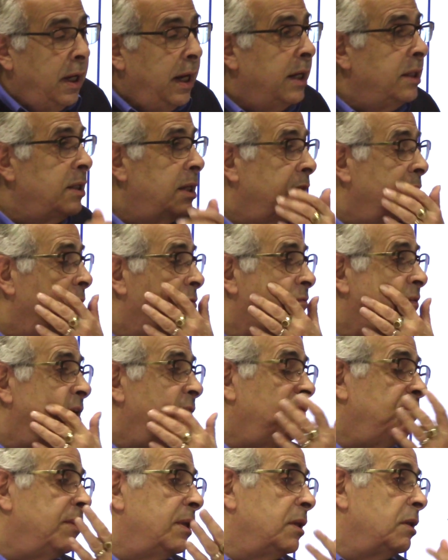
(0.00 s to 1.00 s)
And then the
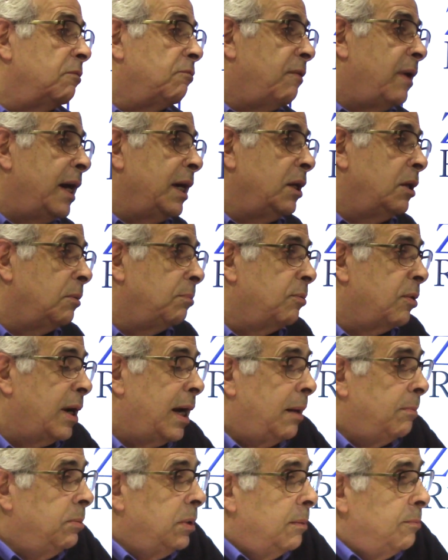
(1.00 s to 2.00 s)
fifth and the final
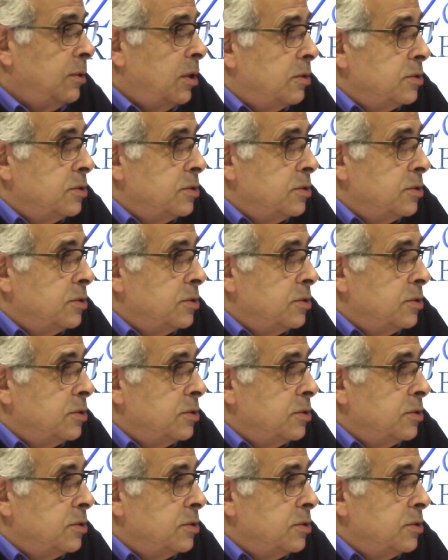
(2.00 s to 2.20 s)
problem,